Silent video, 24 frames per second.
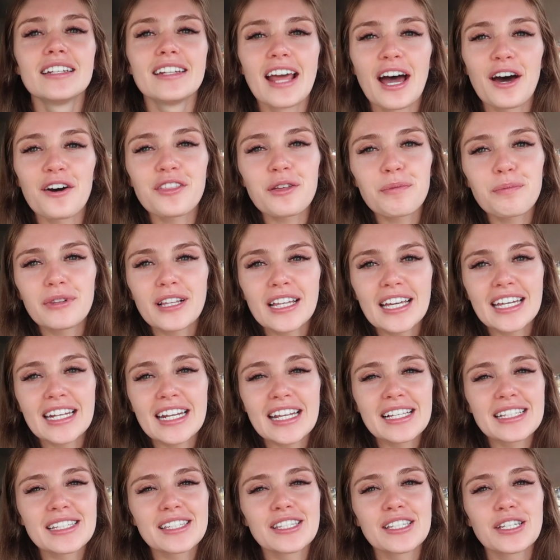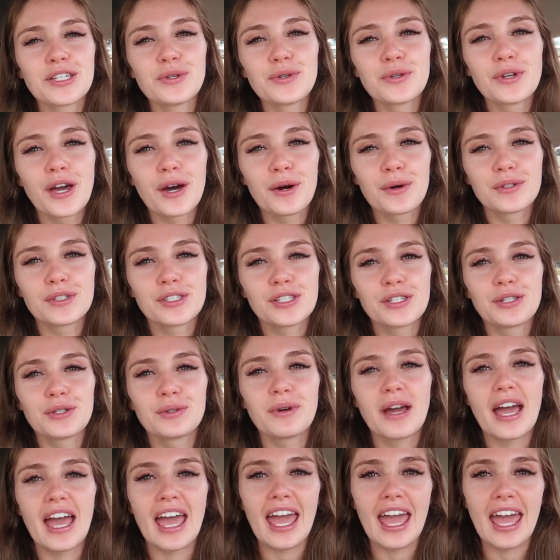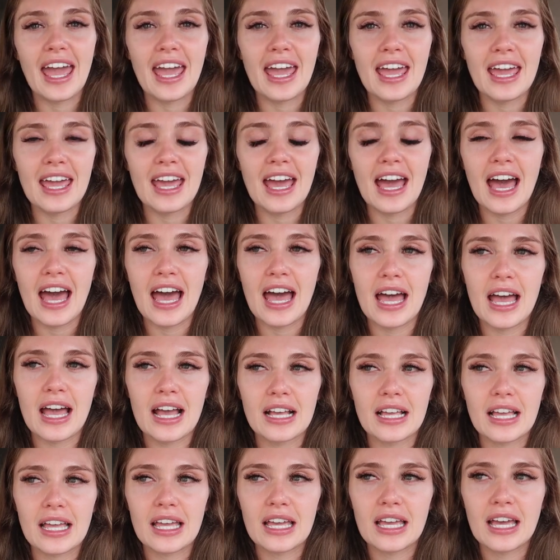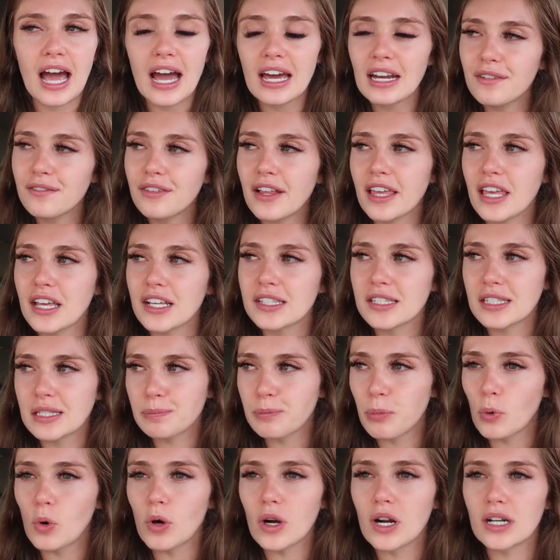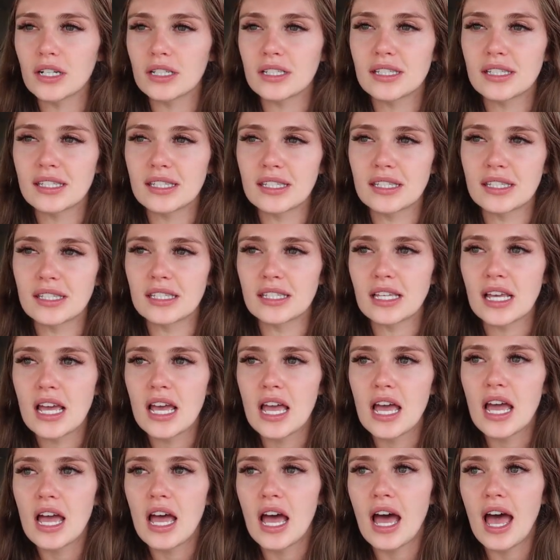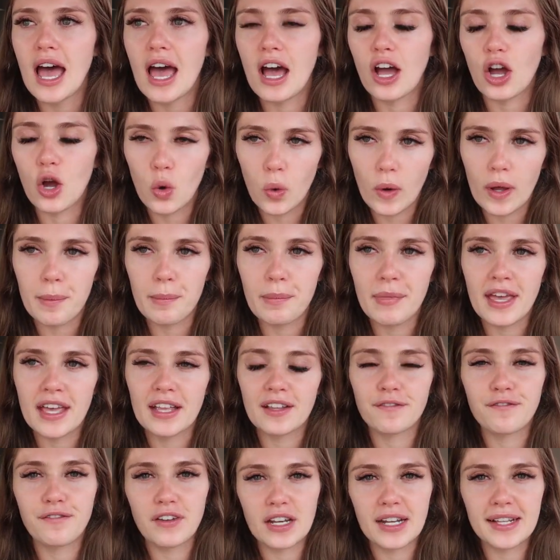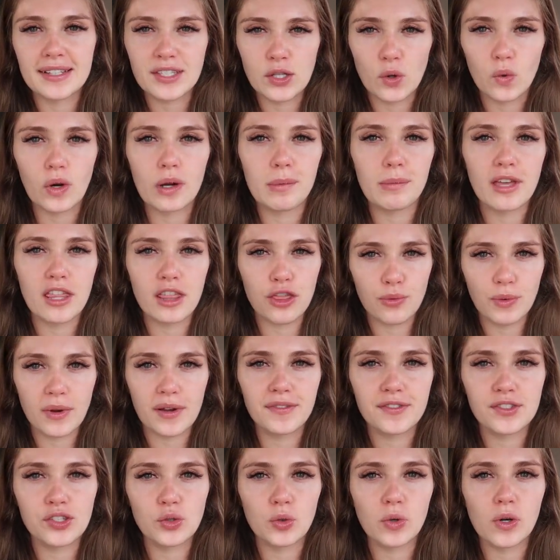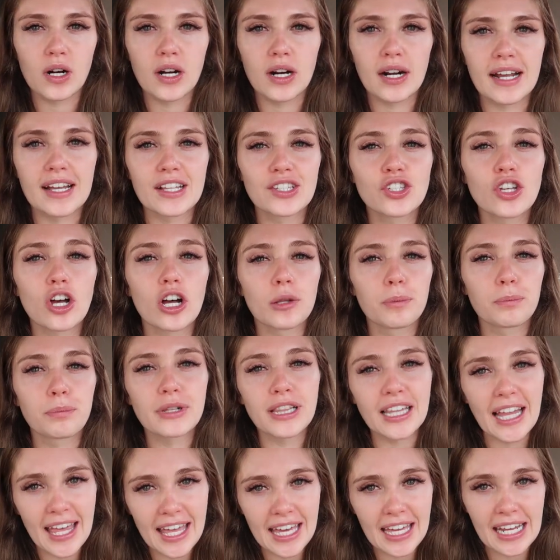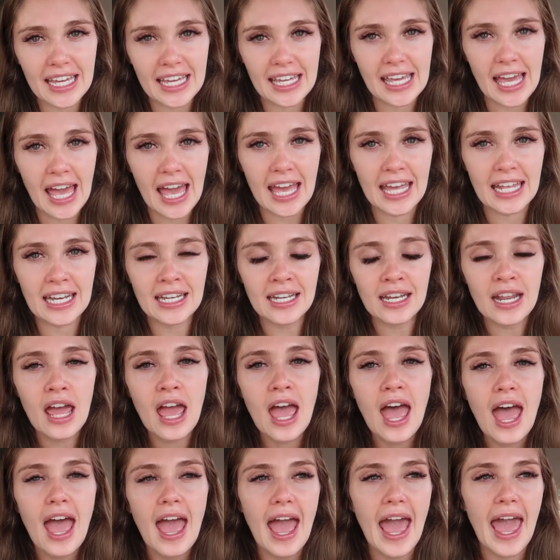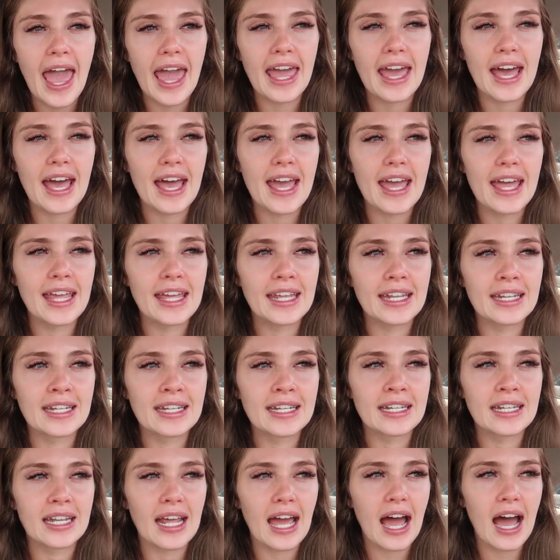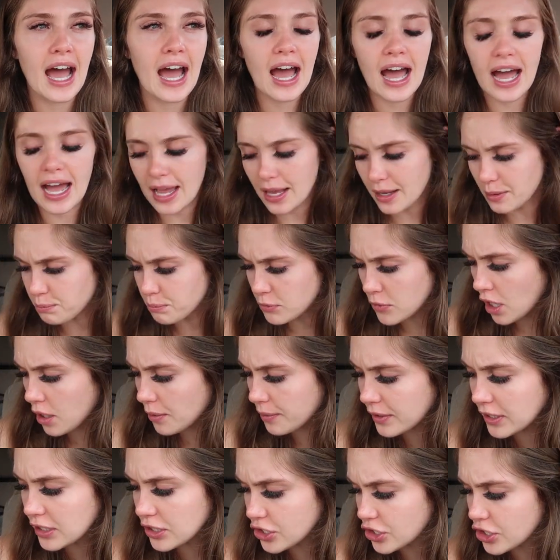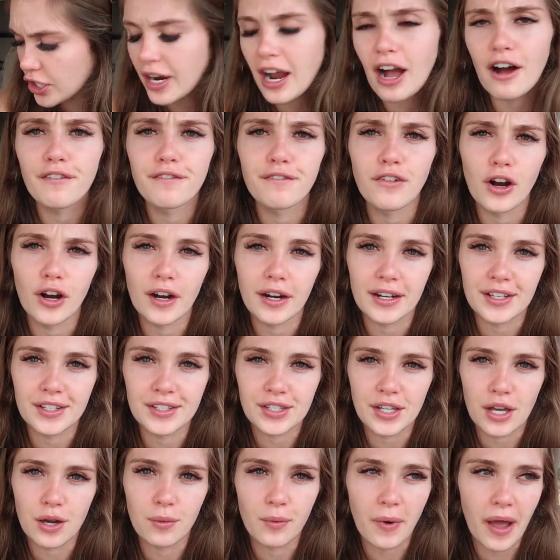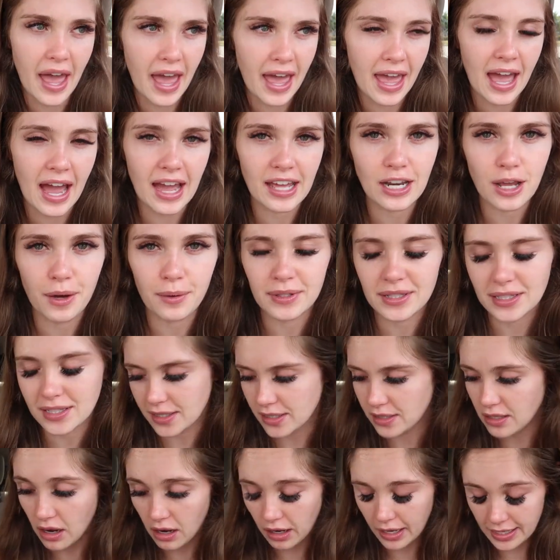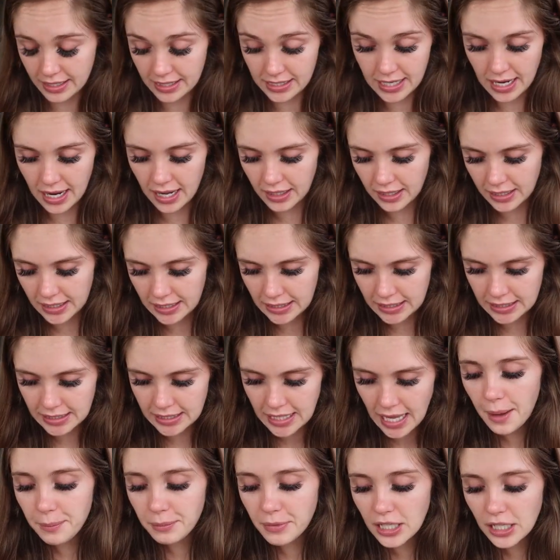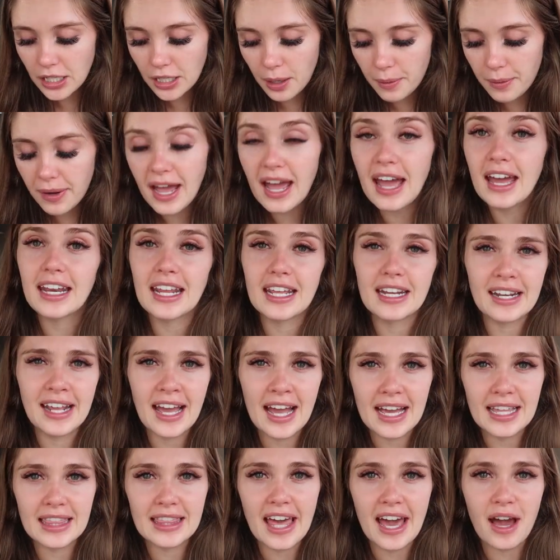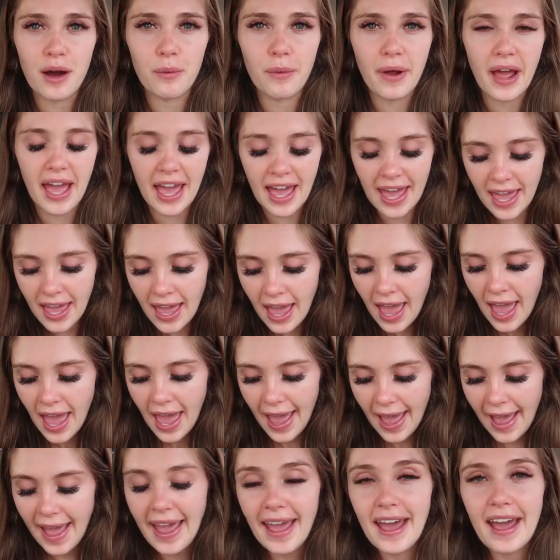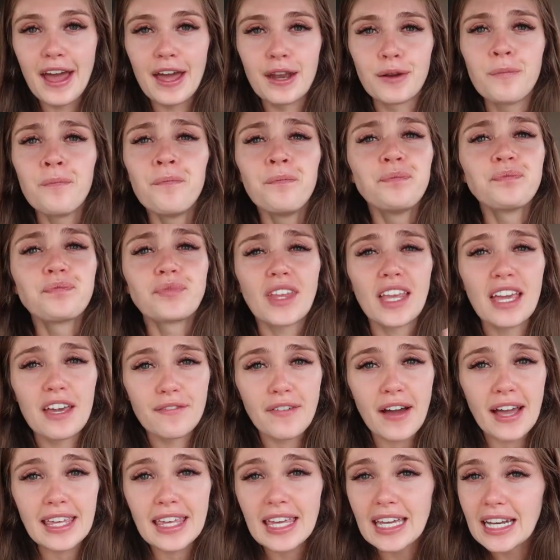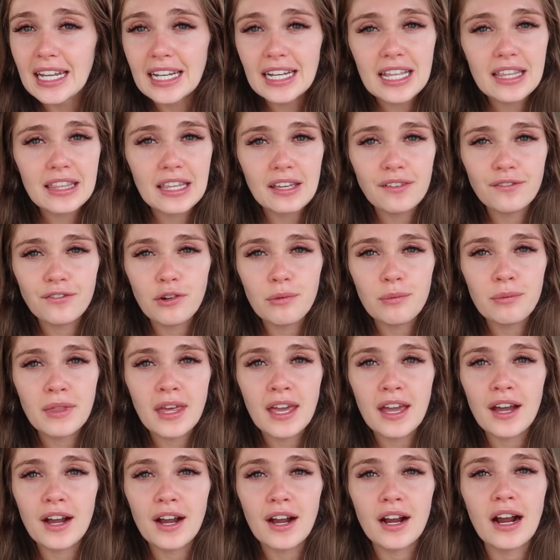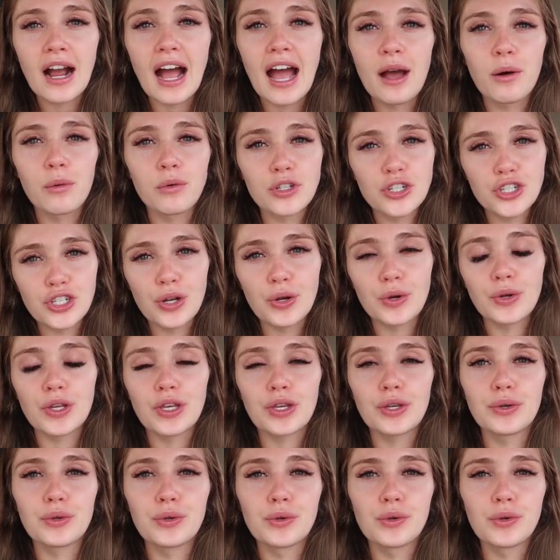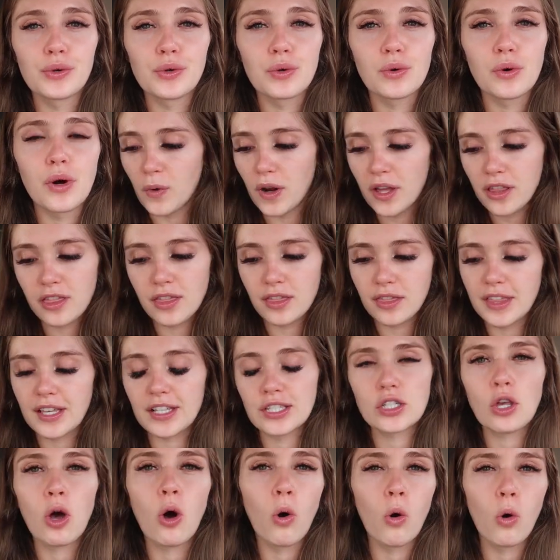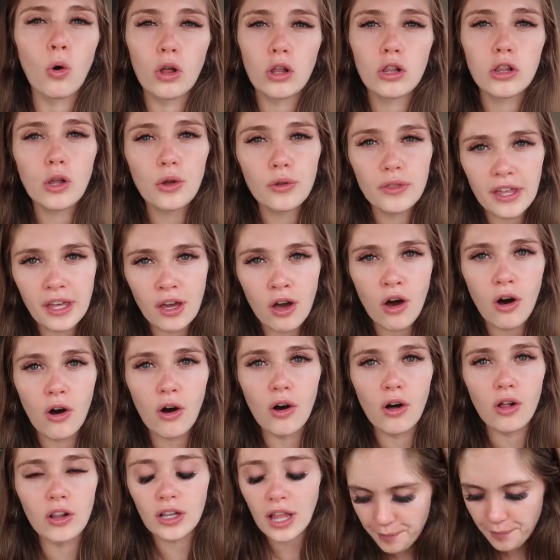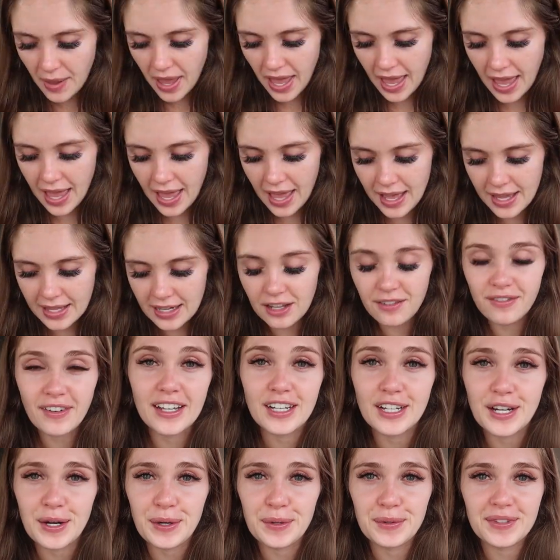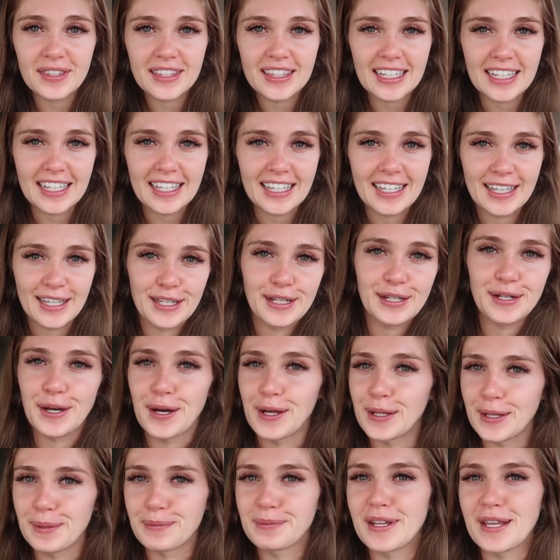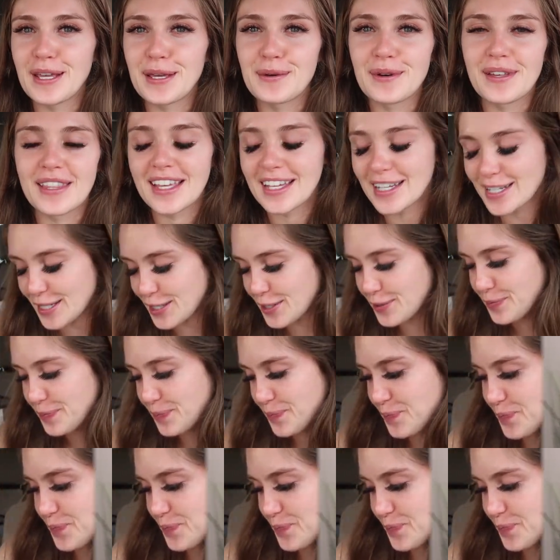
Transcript: Now the plan is to go to a kind of like a sports equipment, fitness equipment thrift store. It's called Play It Again, and I'm not really sure how far it is away. I know it's not in Dallas. I'm gonna go ahead and head that way, and if I get anything from there, I will show you with this whole clothing haul, and if I don't, then I'll update you on that too.